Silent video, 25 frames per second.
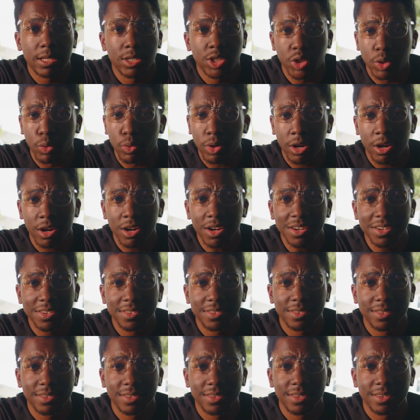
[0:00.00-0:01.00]
Show car?
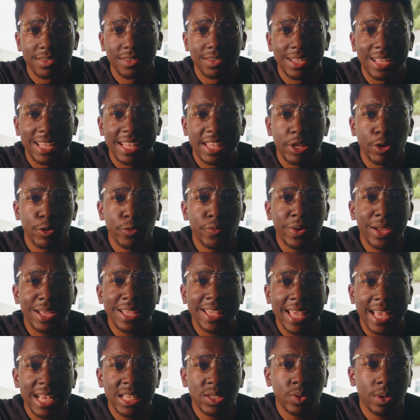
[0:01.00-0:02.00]
You'll find
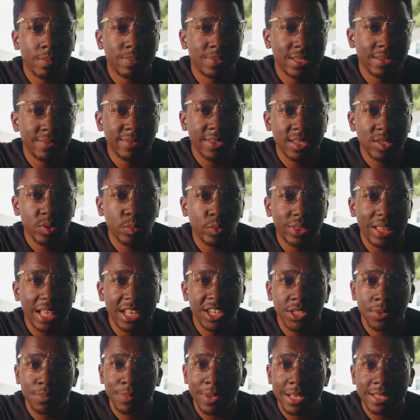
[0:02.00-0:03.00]
K-swap Civics with
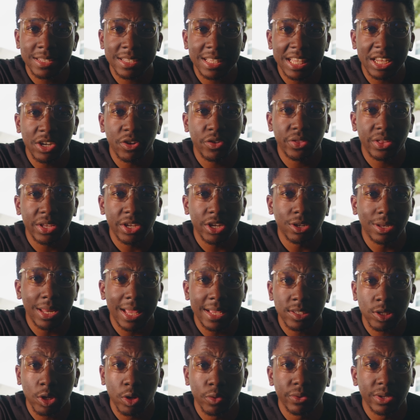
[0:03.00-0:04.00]
engine bays cleaner than your
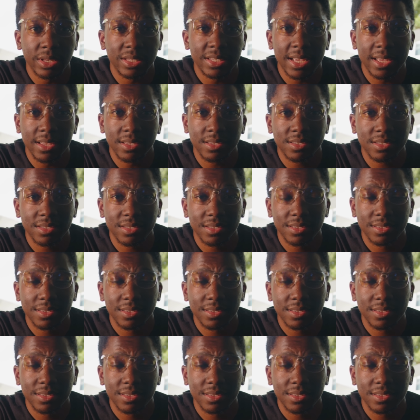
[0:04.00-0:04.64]
last COVID test.